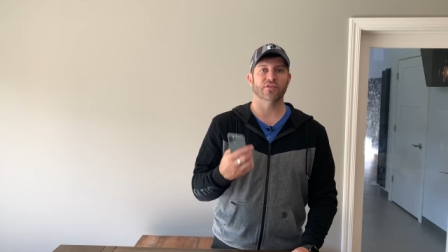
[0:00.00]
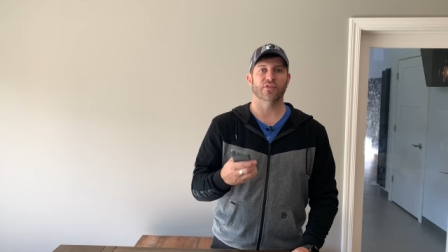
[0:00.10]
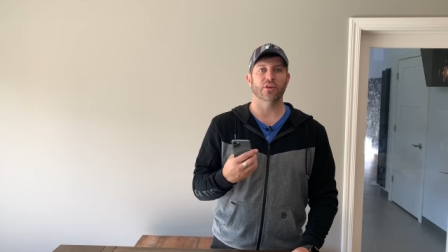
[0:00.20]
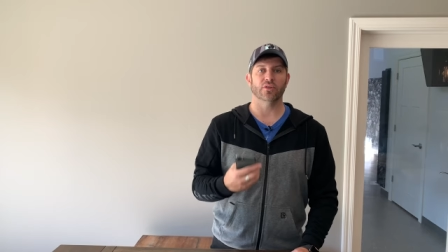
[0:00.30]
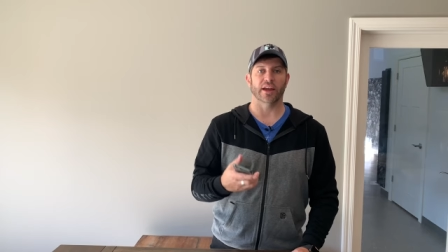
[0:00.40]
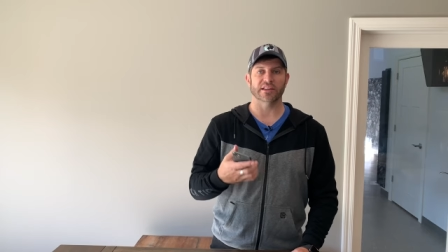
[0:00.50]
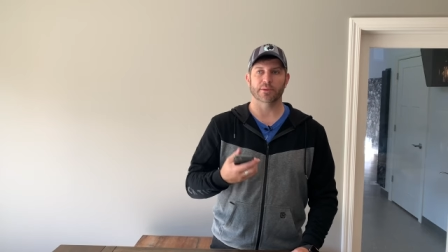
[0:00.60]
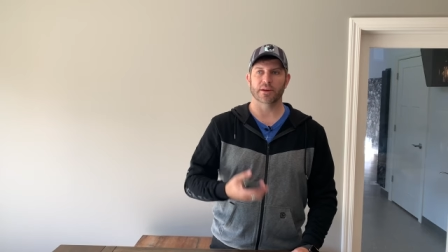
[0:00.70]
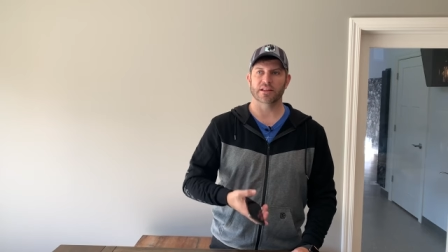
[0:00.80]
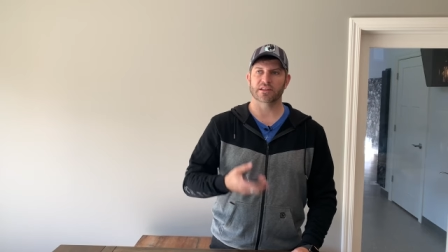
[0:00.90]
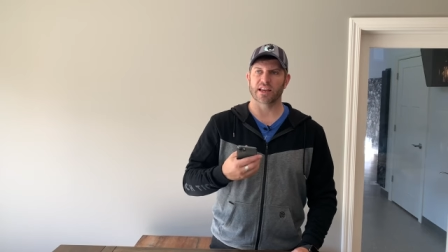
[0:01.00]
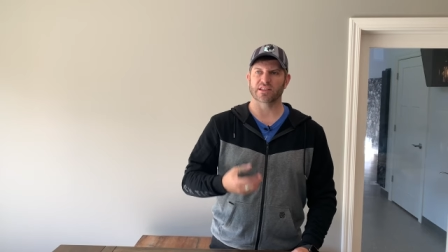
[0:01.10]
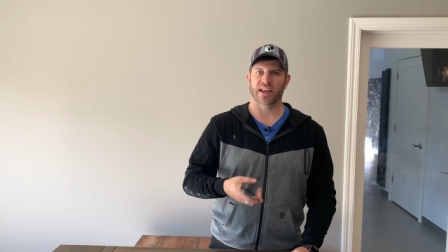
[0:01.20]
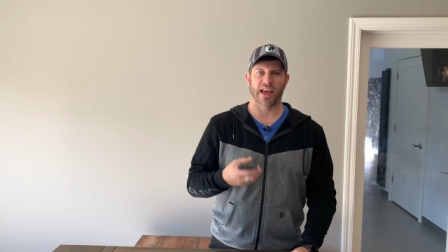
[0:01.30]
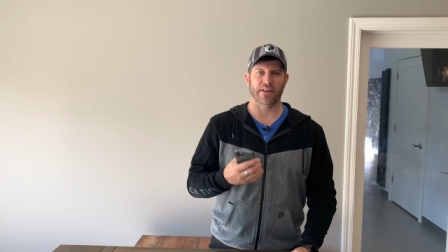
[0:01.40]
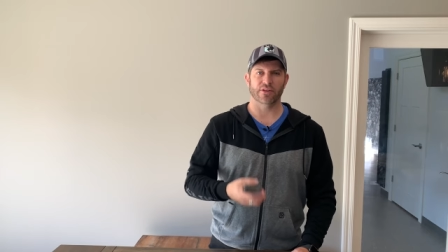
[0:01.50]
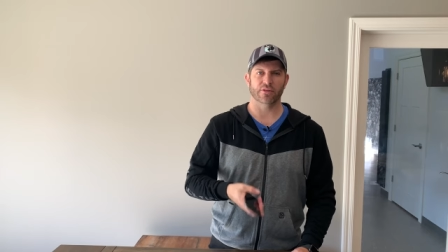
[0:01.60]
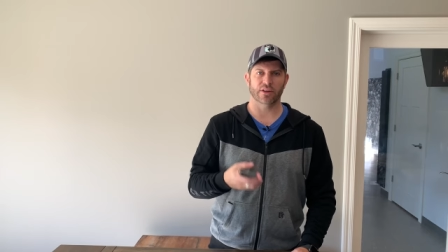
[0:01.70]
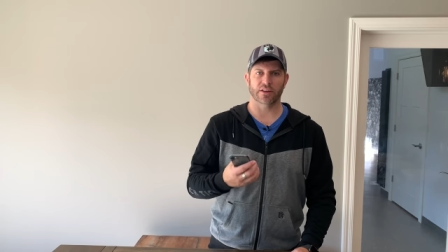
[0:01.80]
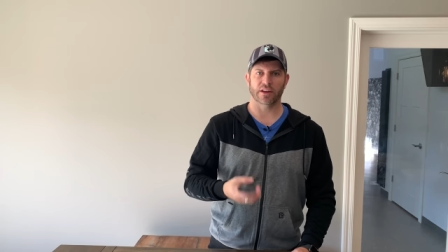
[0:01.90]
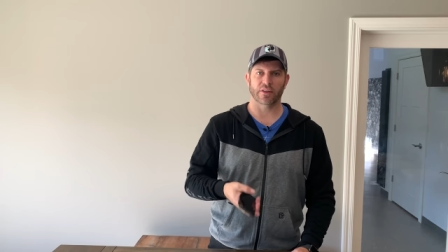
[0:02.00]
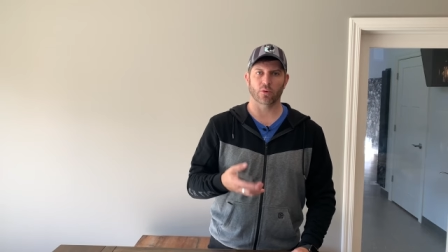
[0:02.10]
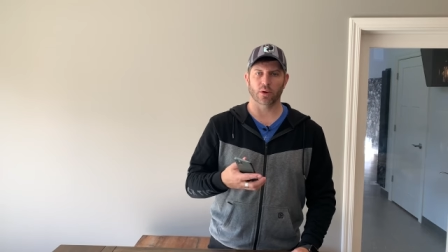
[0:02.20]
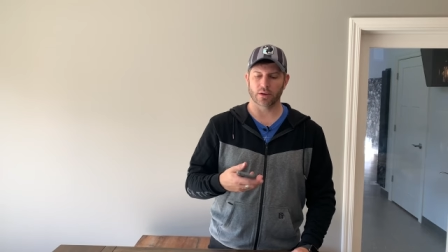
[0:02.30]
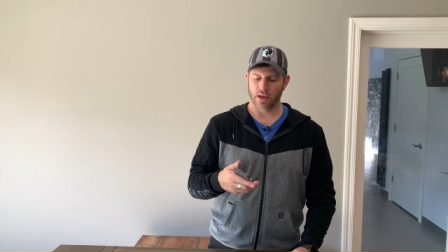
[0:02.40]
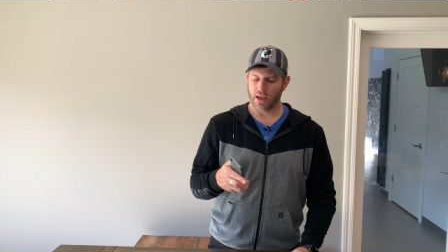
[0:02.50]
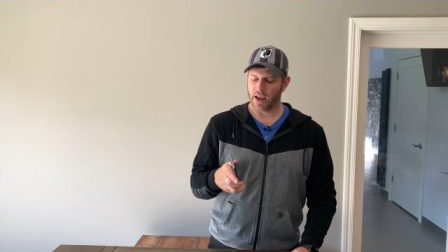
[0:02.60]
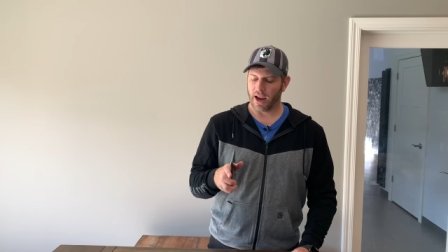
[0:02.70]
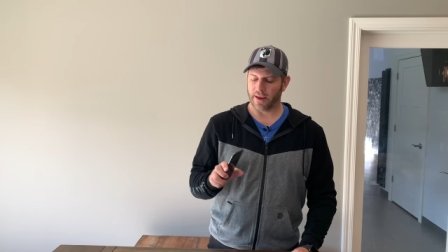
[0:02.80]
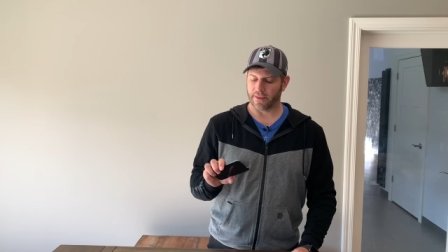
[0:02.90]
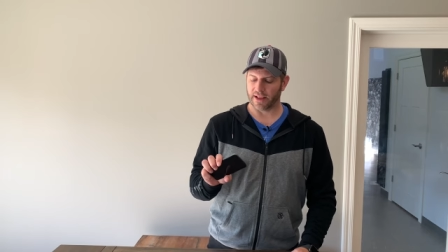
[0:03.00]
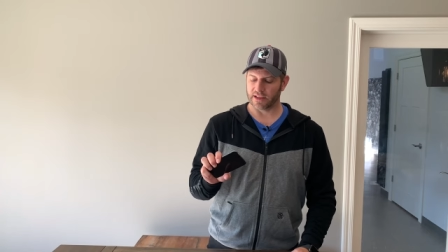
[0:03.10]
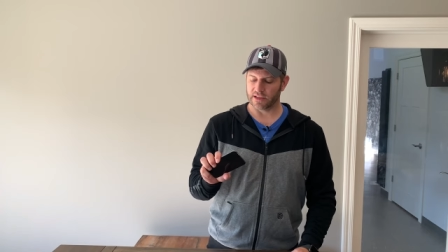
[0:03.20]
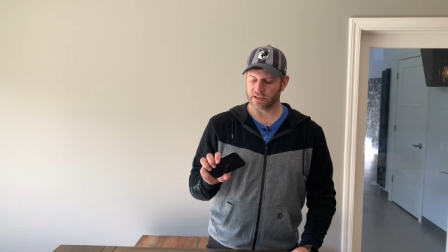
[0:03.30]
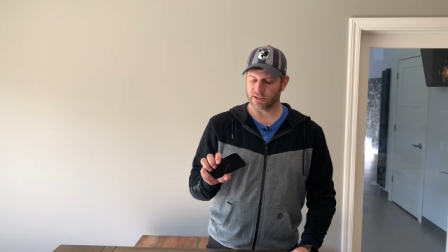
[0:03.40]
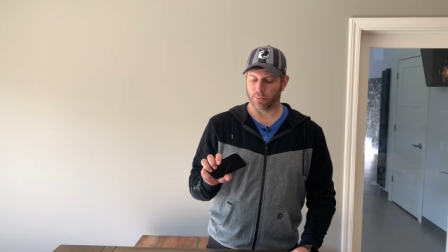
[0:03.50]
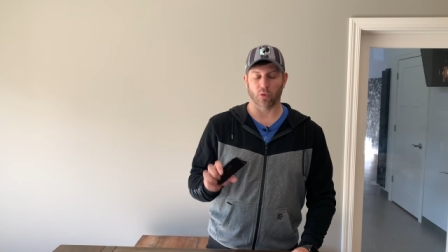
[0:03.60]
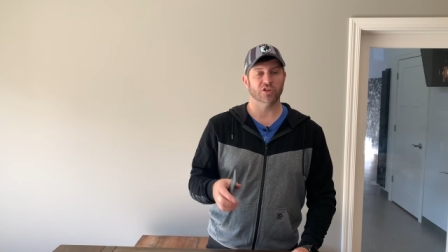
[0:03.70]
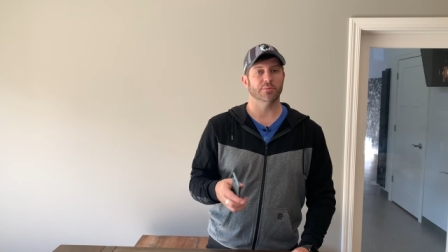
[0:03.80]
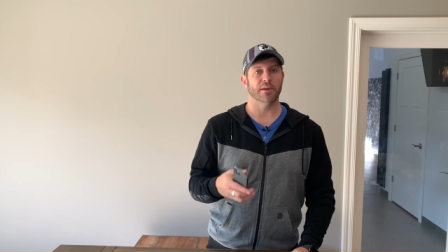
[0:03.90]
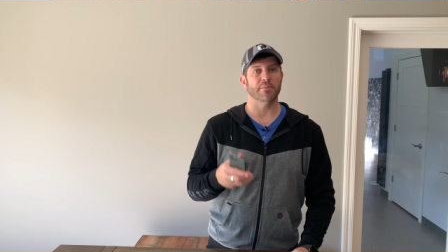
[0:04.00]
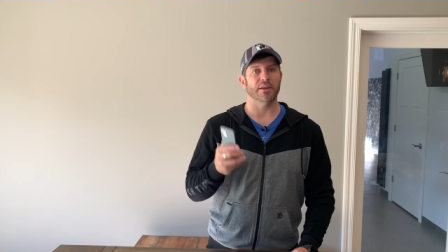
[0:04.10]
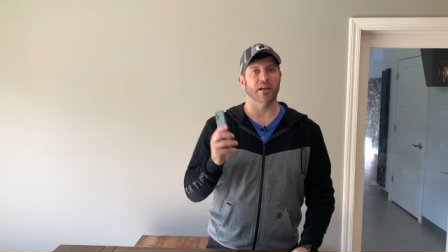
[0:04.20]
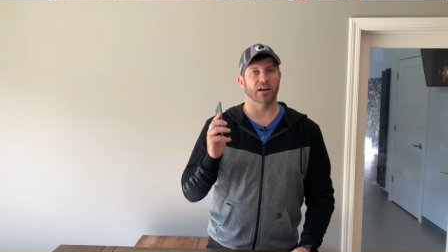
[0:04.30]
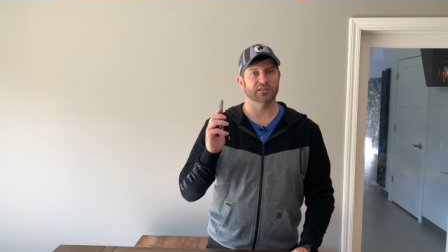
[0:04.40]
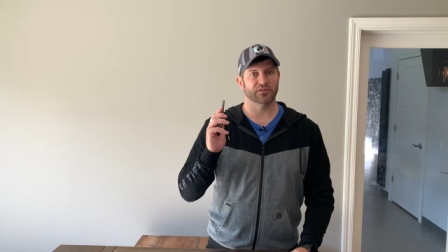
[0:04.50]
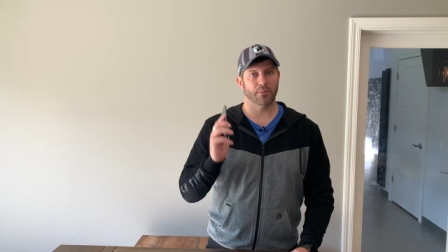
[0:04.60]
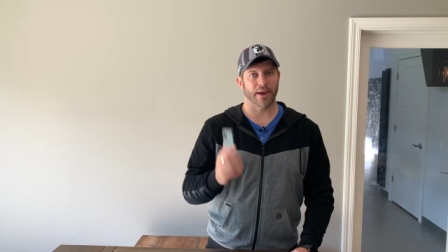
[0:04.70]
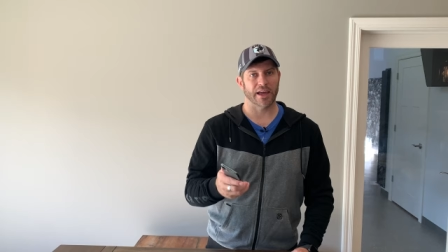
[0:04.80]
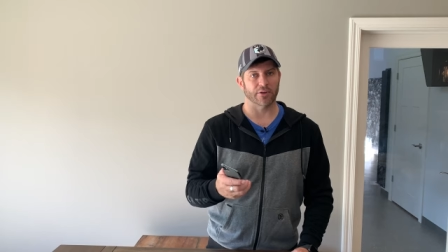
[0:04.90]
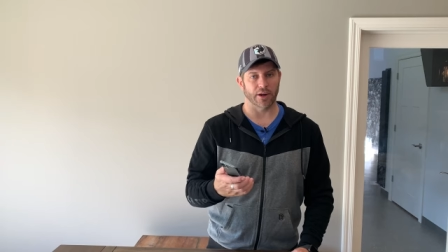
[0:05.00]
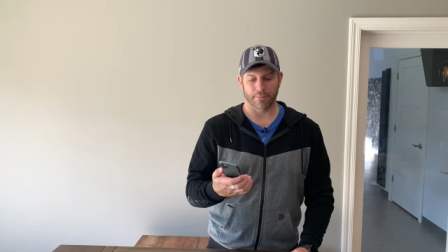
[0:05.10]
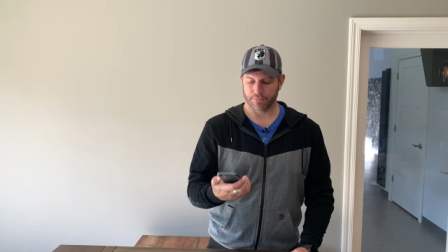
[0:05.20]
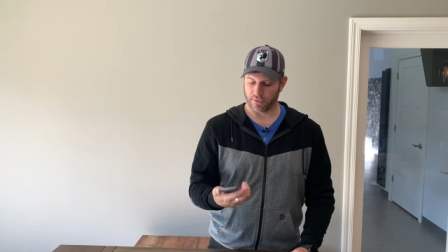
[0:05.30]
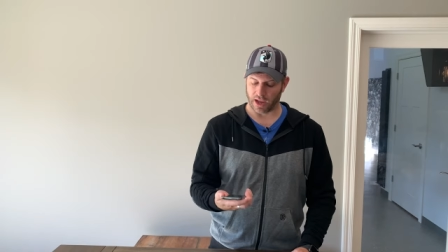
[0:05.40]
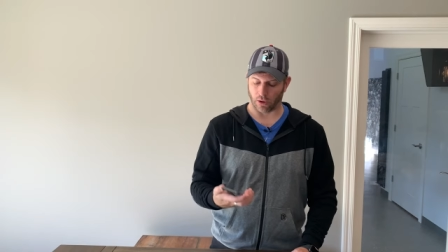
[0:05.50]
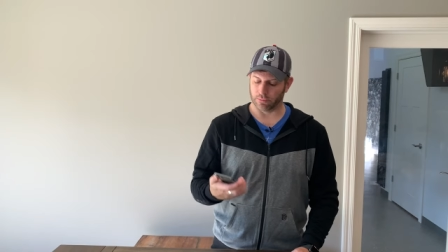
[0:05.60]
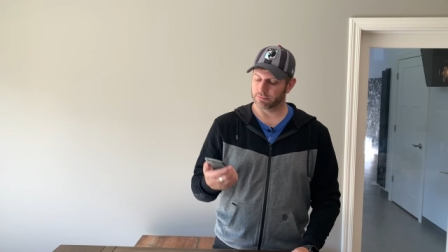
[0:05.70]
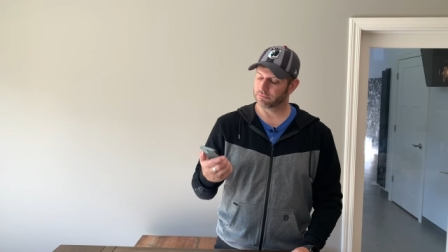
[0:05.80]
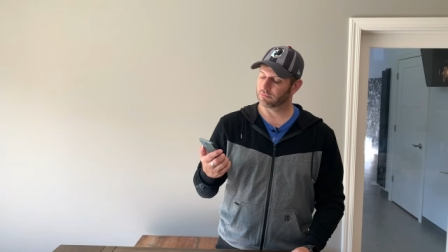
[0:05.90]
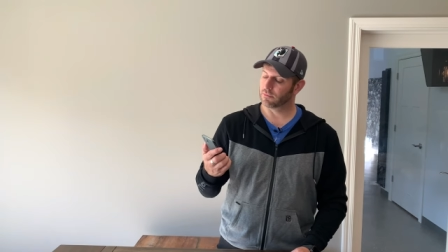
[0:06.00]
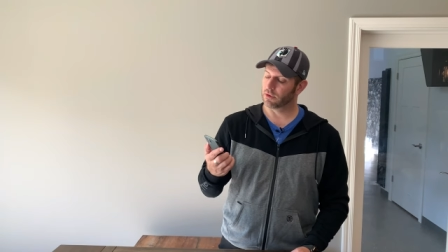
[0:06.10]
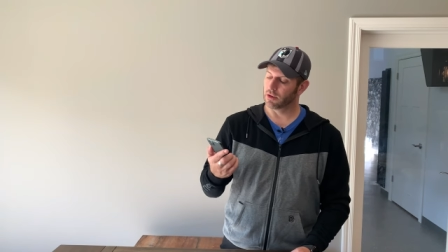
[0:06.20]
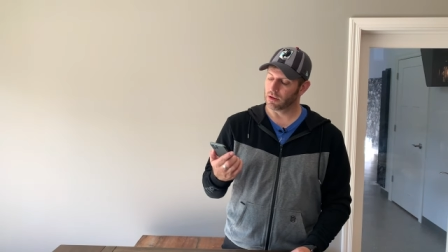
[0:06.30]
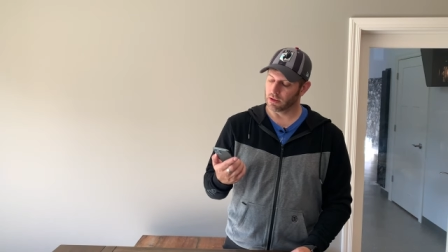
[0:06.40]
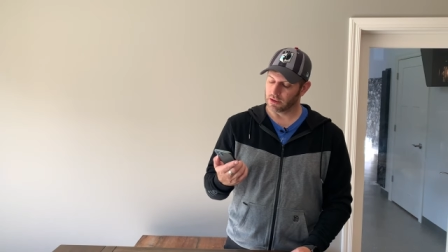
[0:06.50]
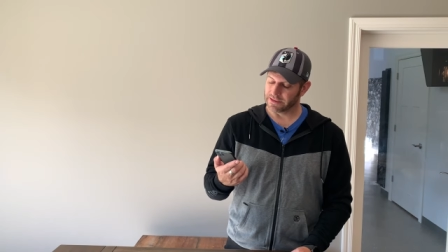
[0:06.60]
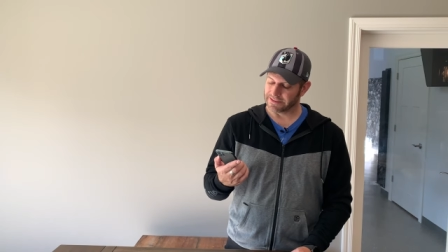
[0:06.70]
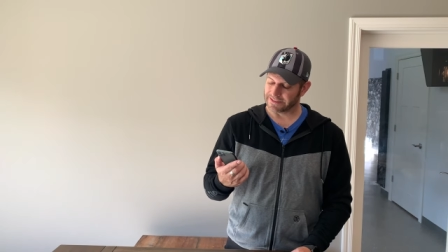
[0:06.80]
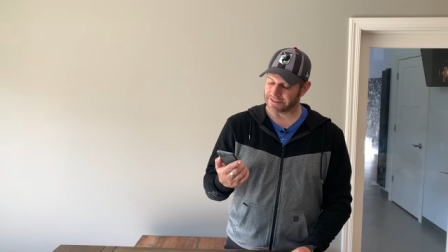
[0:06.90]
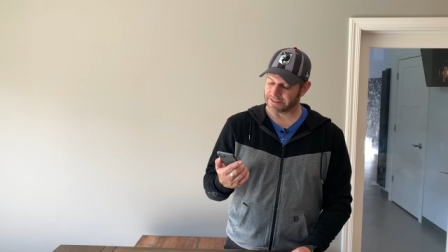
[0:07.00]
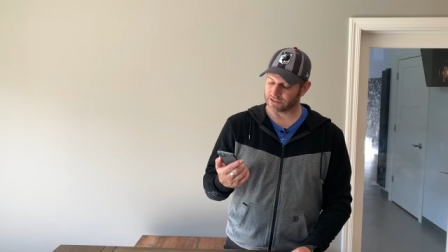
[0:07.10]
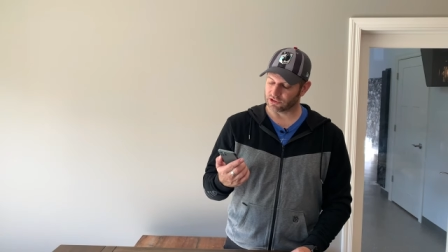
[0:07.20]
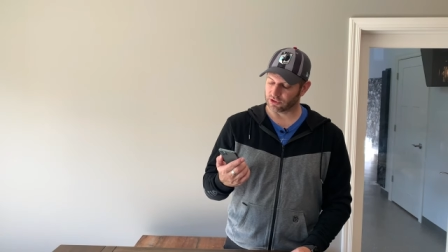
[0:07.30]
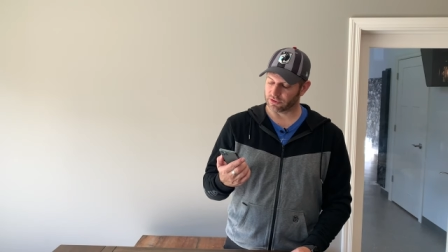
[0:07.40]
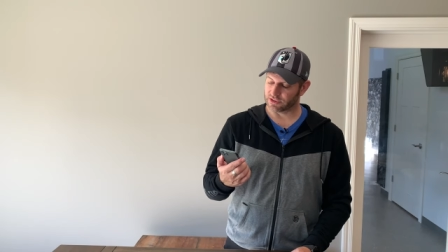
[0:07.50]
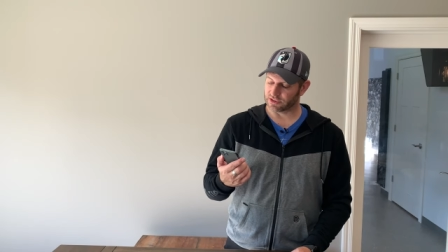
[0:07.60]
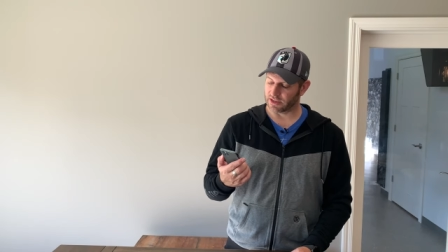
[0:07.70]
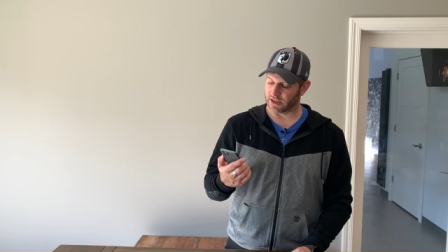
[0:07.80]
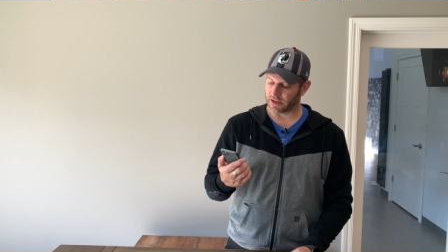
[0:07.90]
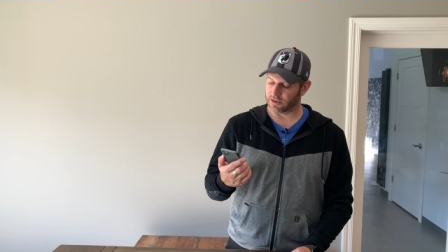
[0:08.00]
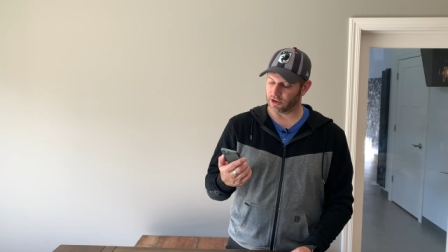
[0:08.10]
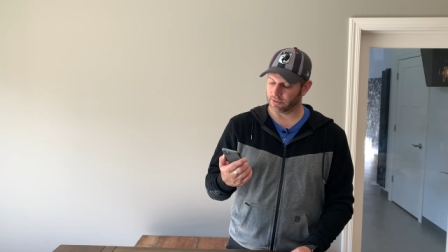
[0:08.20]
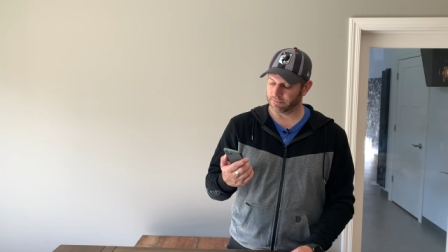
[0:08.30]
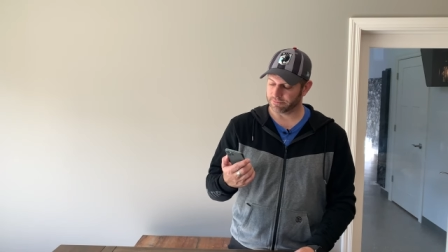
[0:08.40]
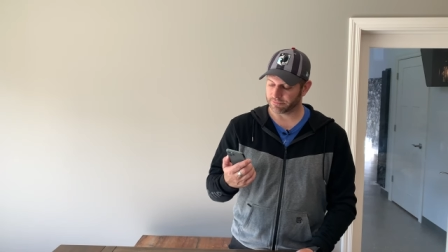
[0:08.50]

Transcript: feel nice. I mean, it's, it's heavier than the other one, and that is supposed to be because of the battery. Now, uh, let's turn this thing on here.